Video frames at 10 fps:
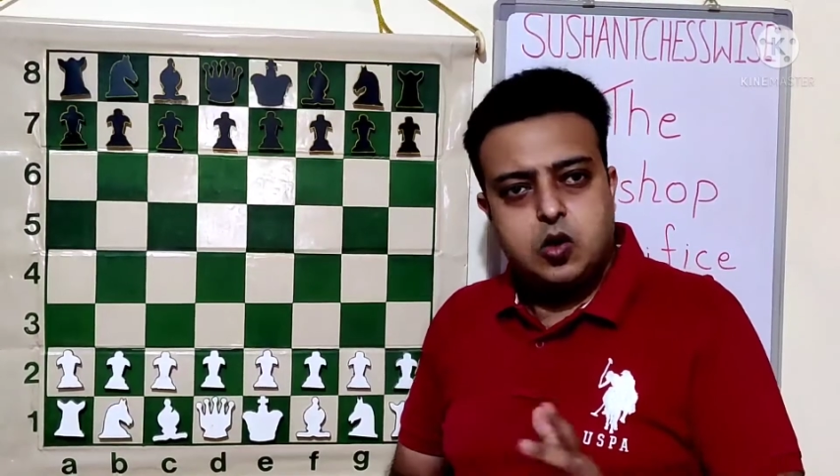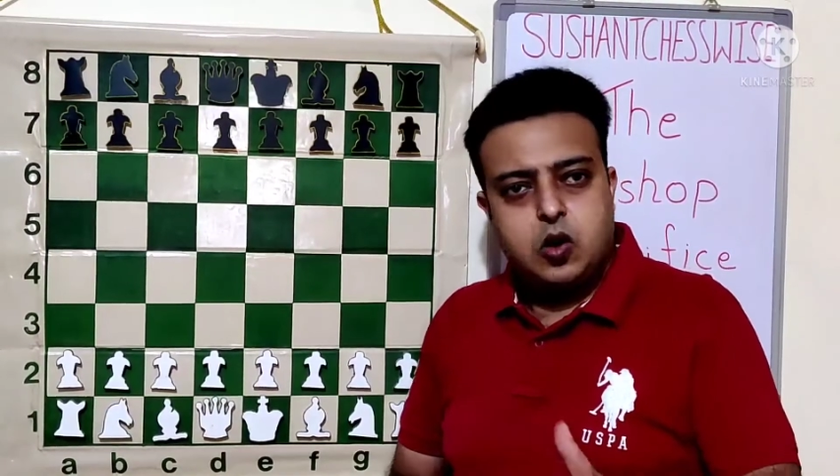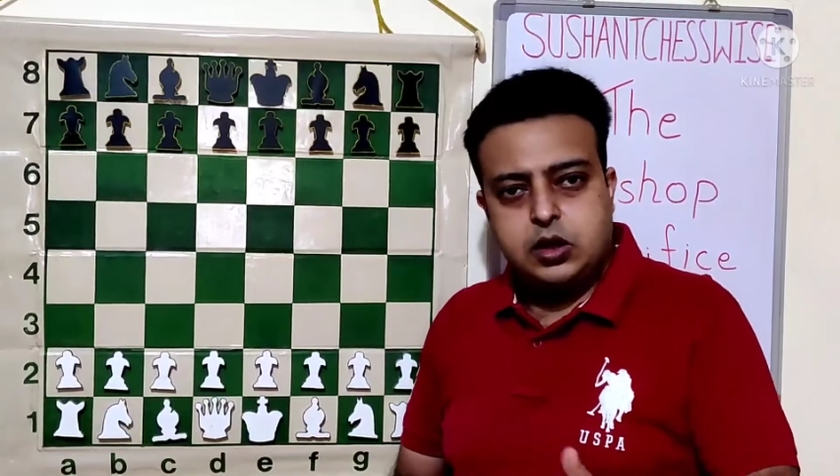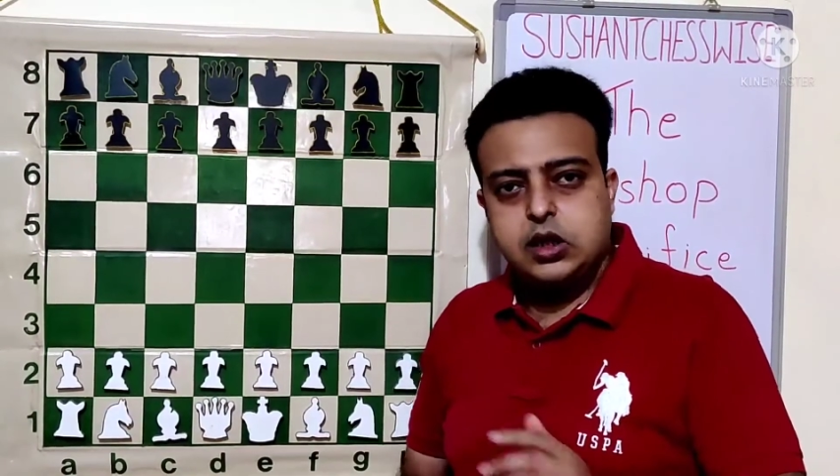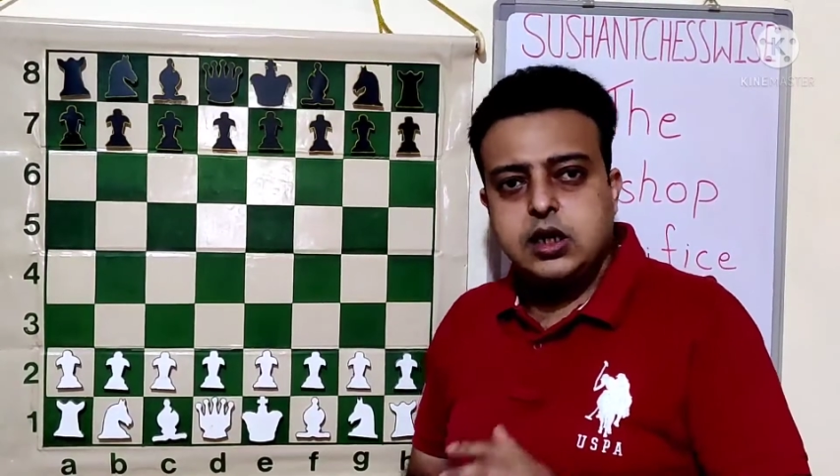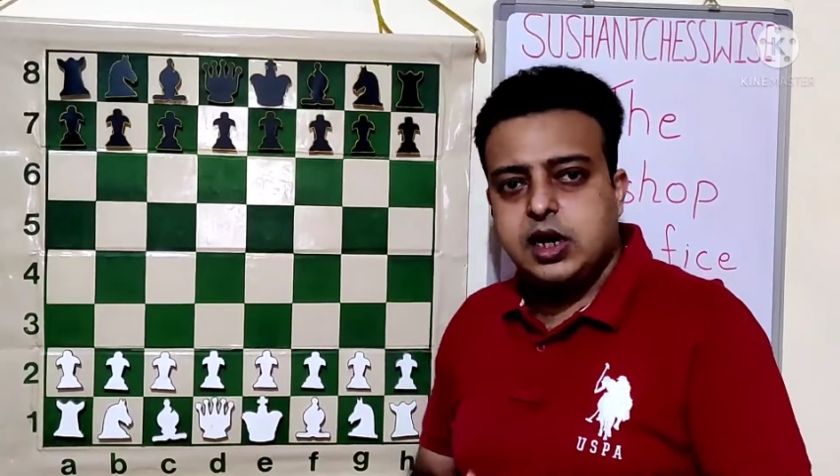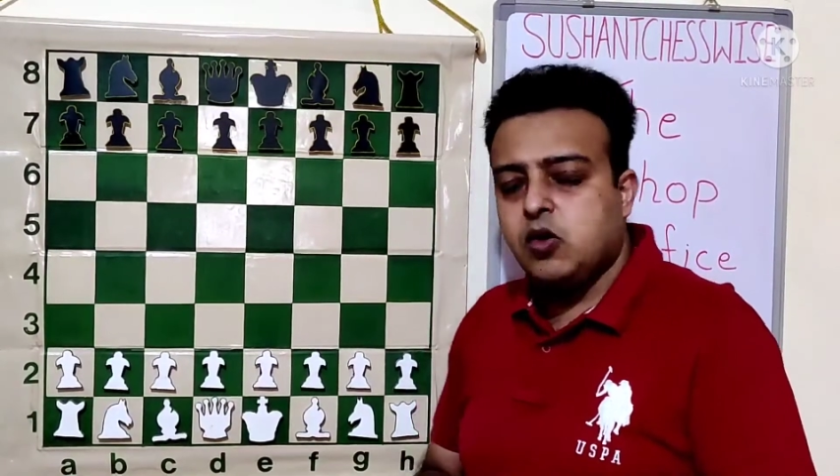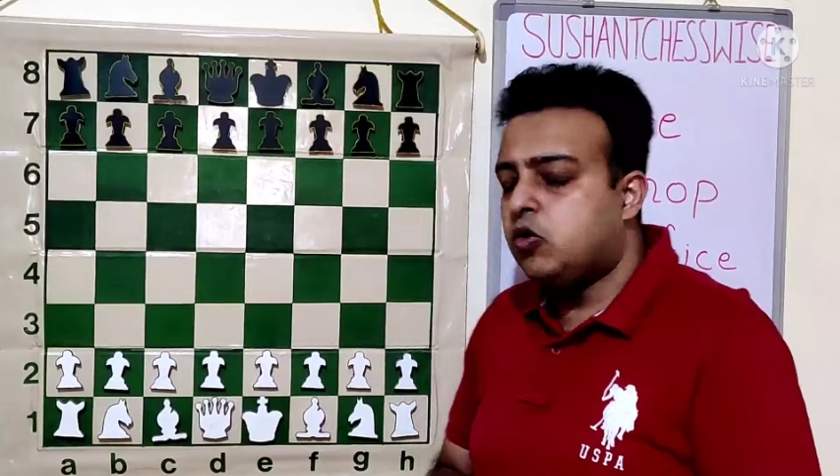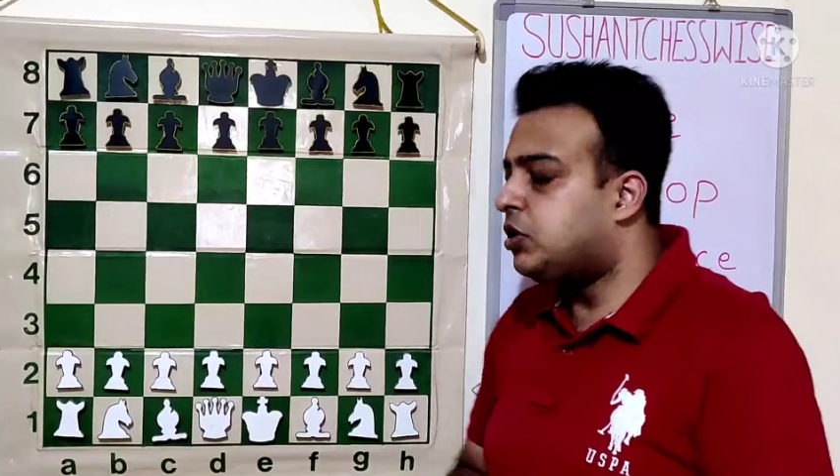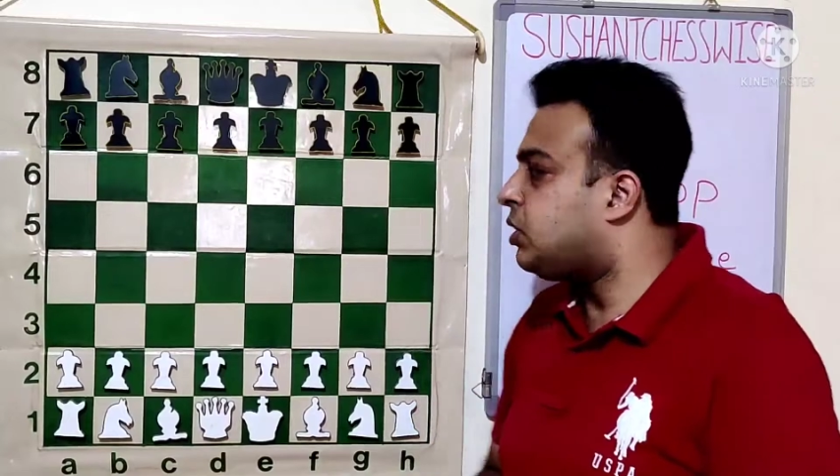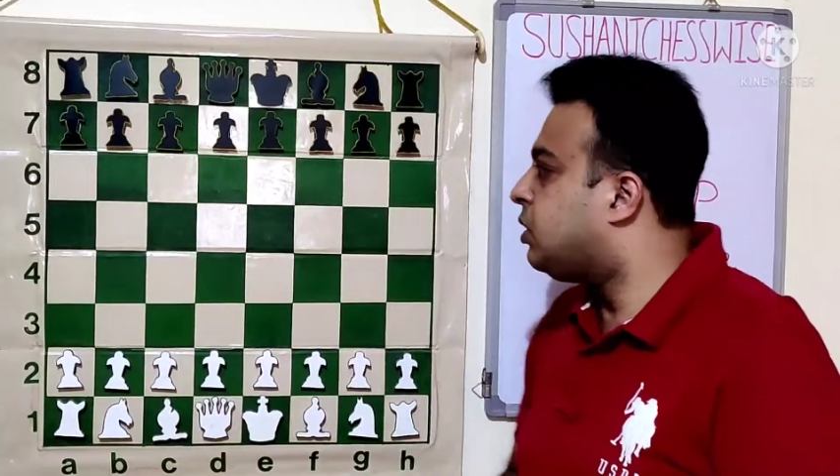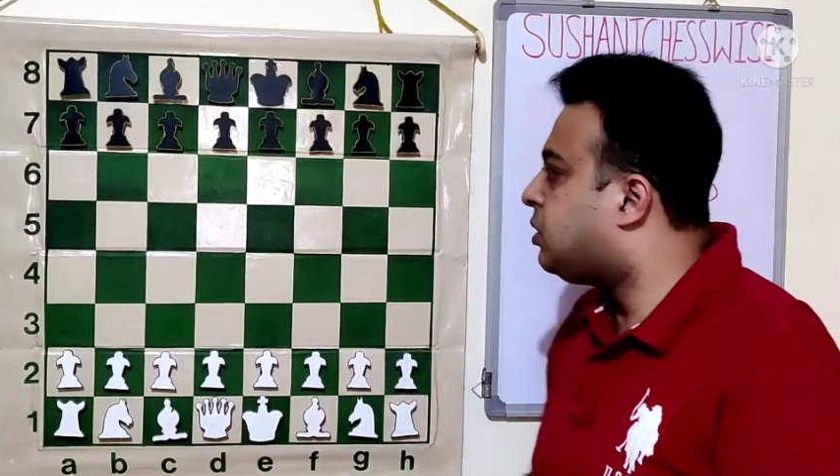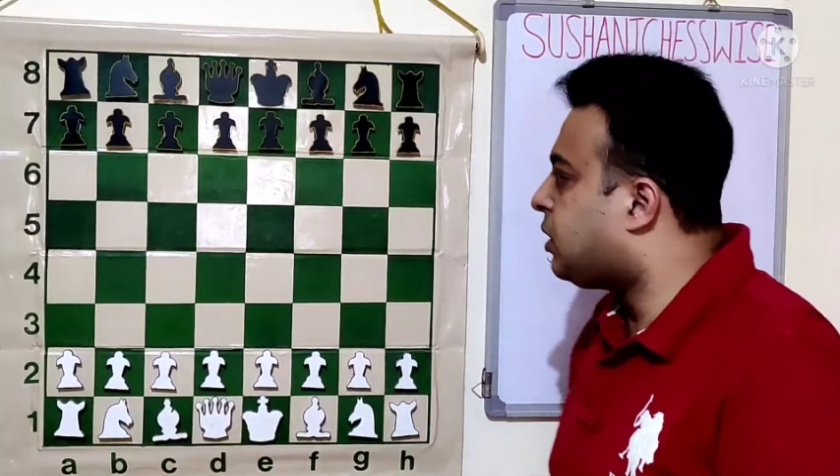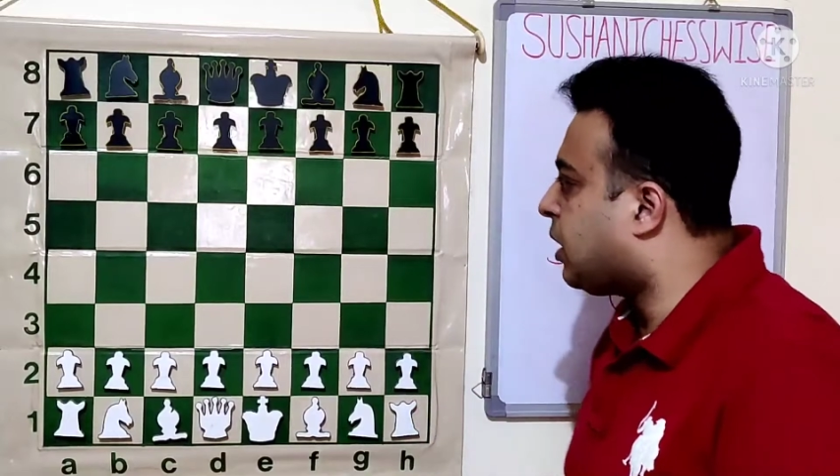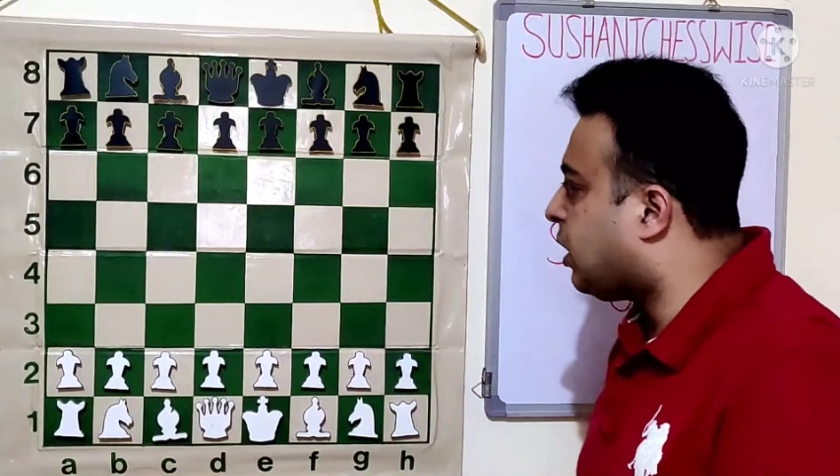or the Greco's
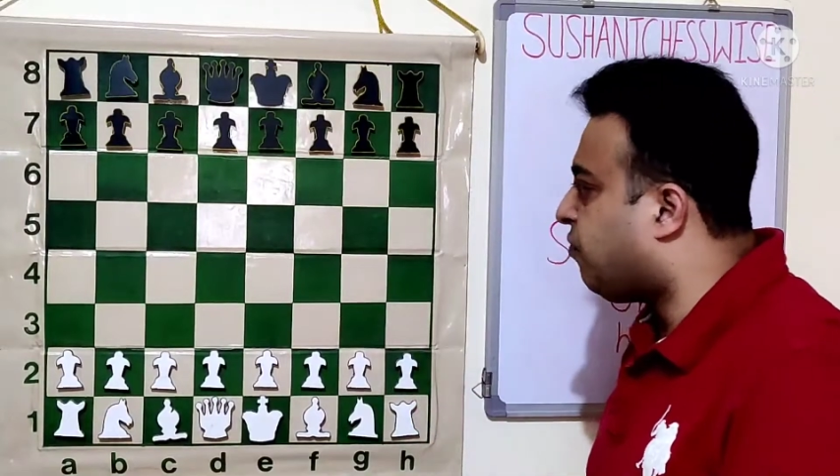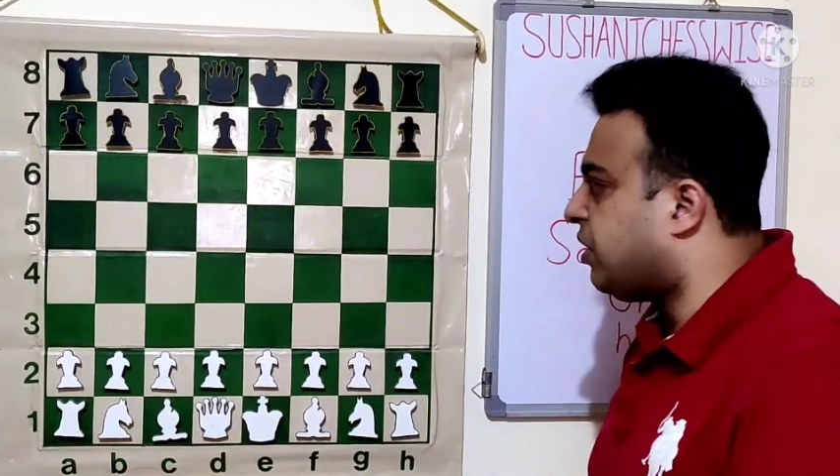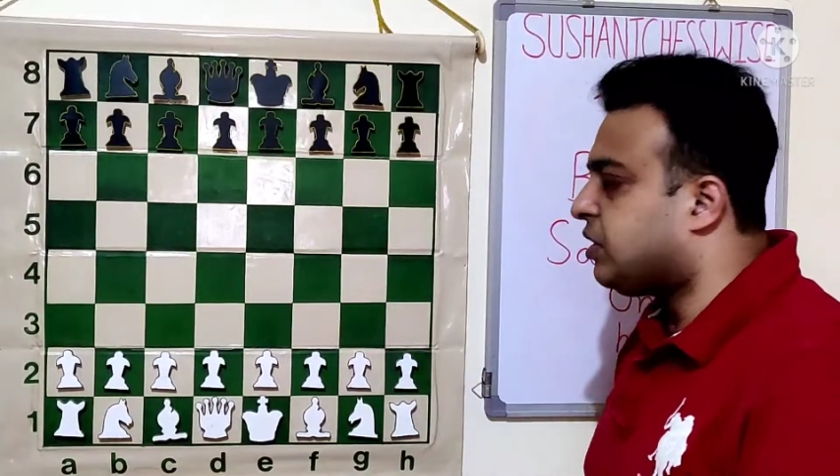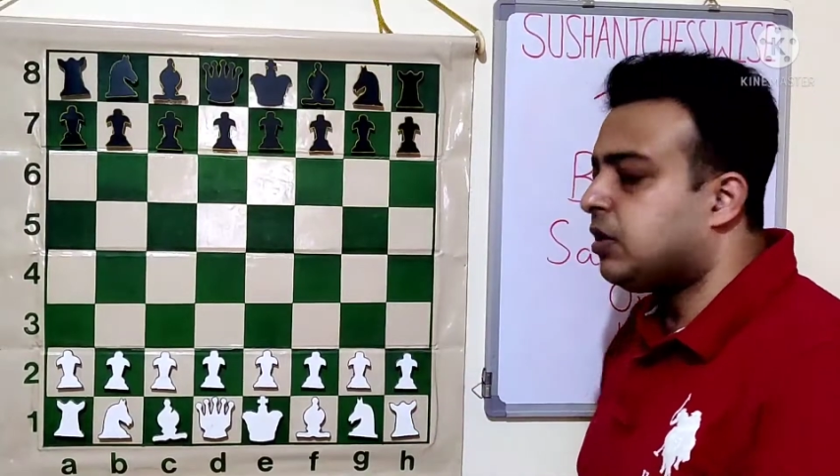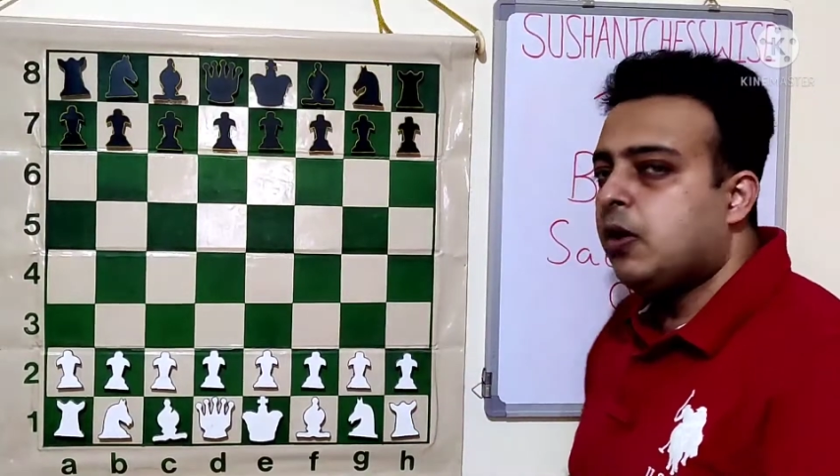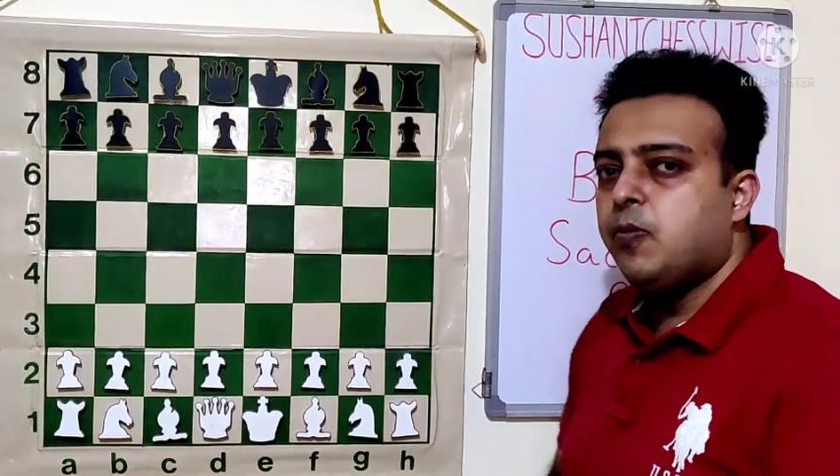sacrifice,